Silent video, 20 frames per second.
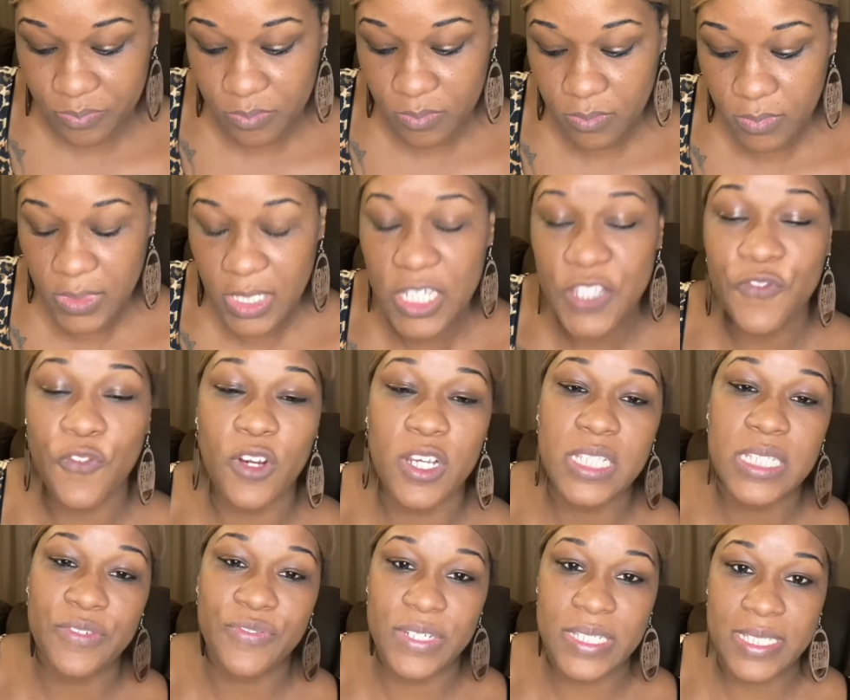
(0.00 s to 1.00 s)
As far as
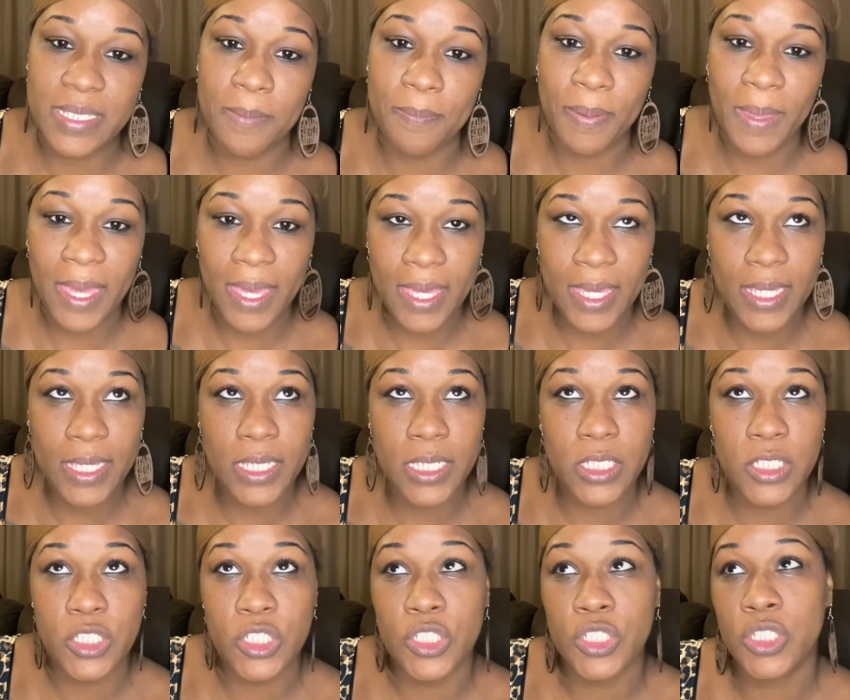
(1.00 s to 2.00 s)
Chris and
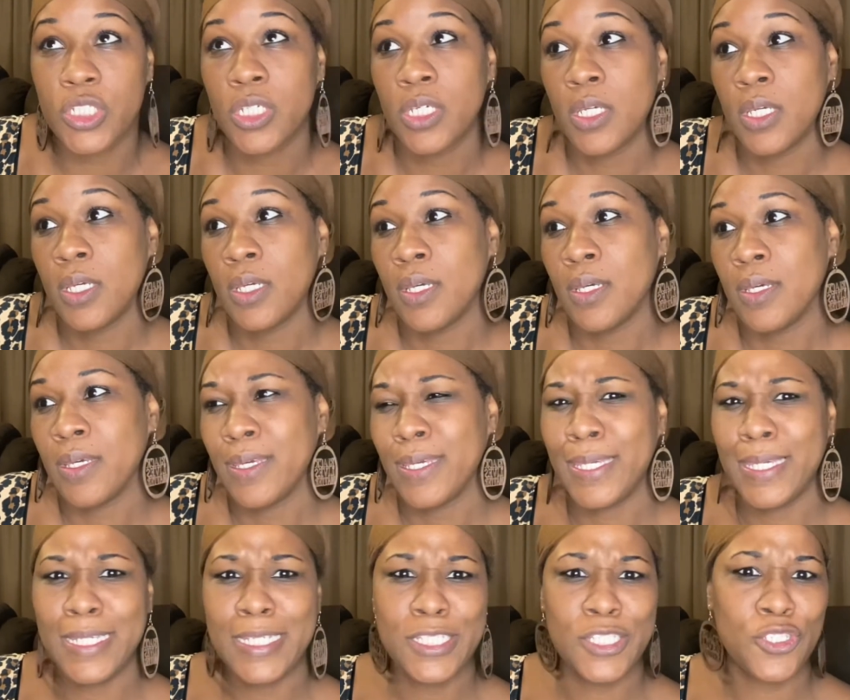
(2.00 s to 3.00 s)
Paige,
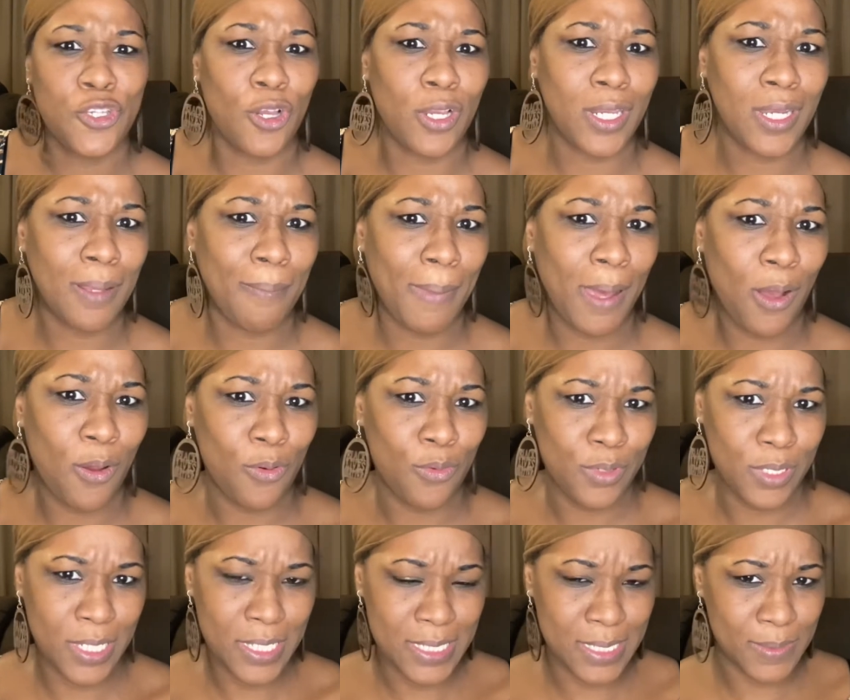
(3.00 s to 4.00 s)
he's talking about on
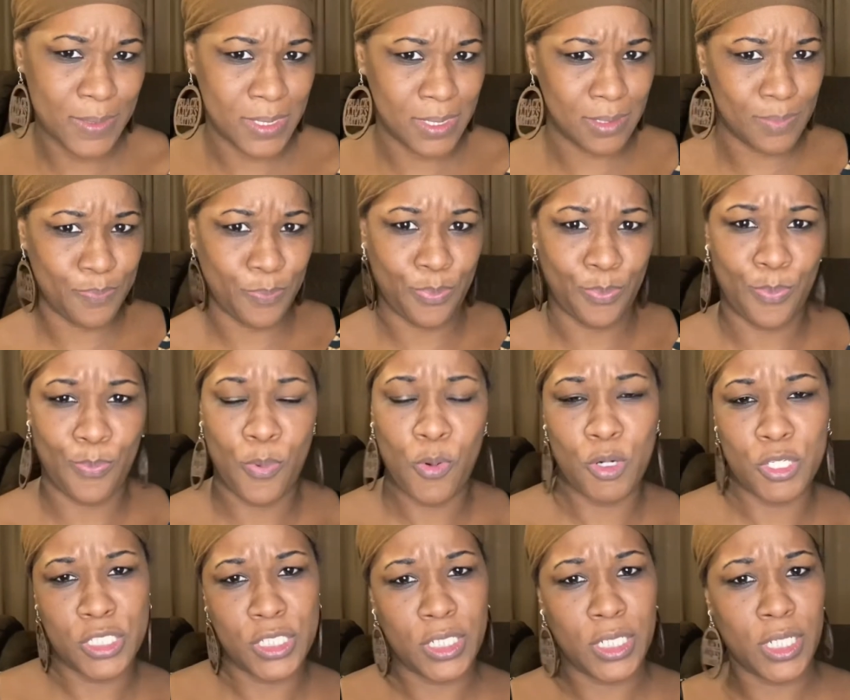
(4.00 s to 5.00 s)
this
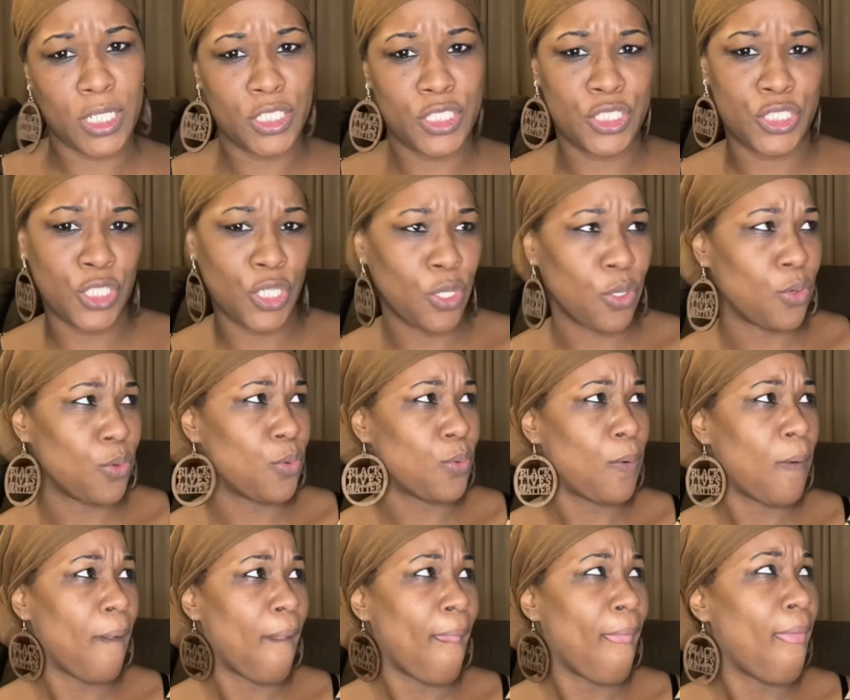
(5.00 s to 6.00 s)
portion of the show,
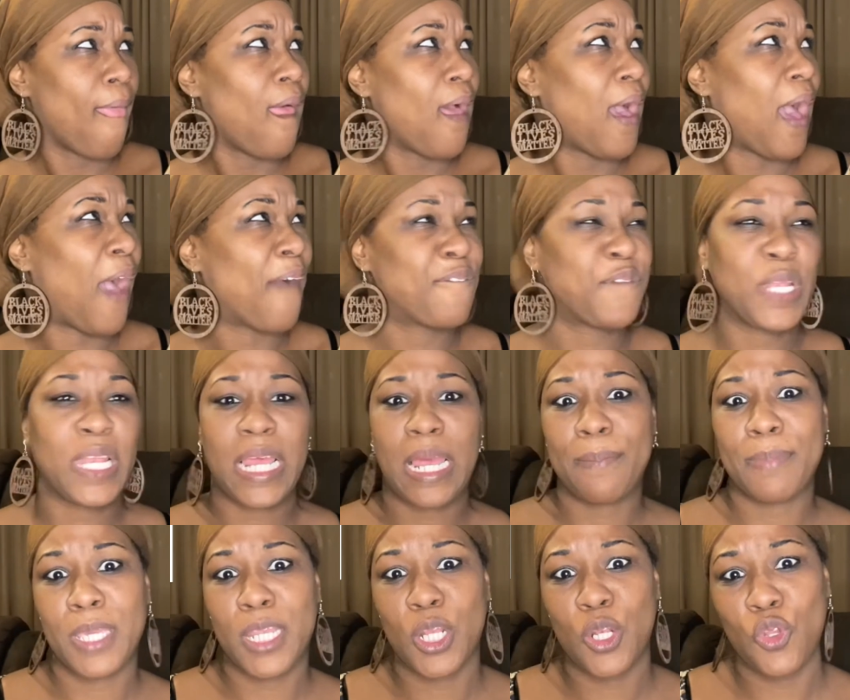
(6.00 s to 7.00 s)
I feel like I'm
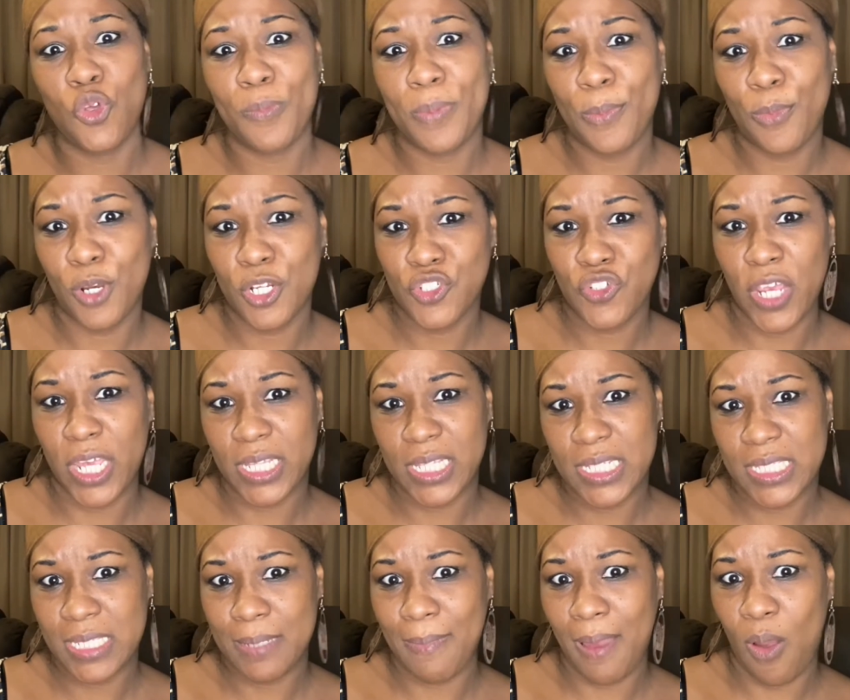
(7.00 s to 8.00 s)
getting a little bit more attracted
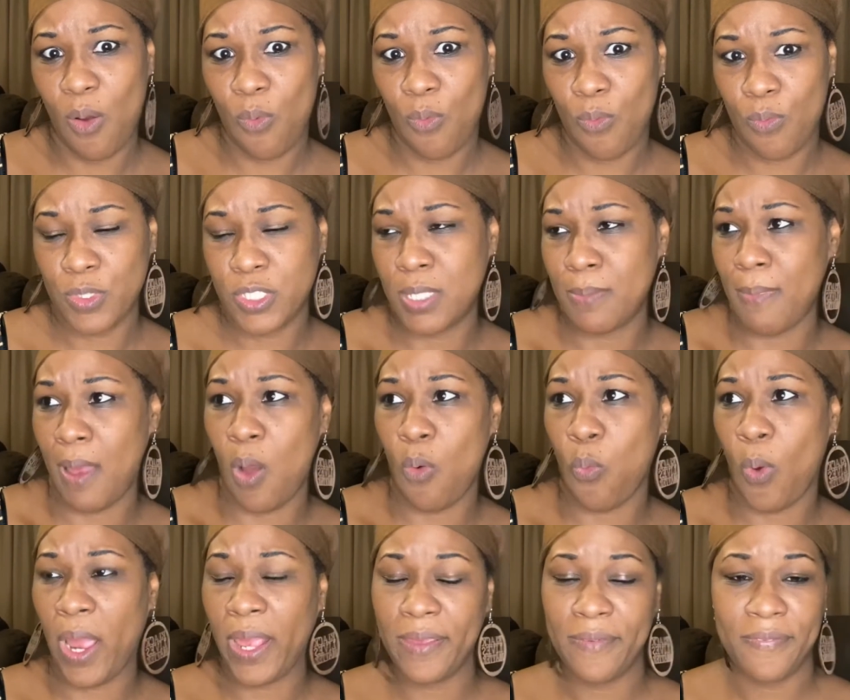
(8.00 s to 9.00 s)
to my
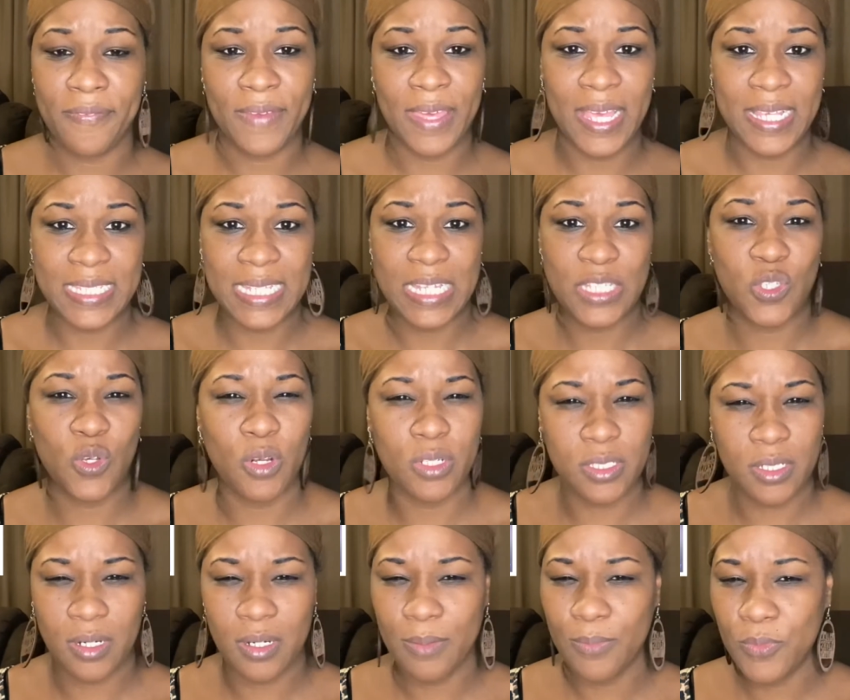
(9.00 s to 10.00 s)
wife as I talk to
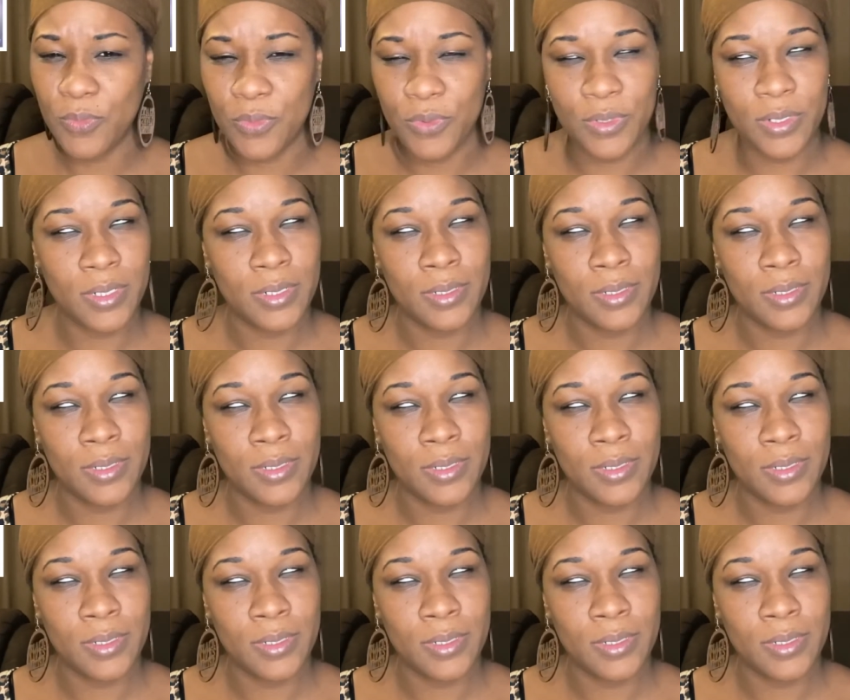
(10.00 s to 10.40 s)
her more.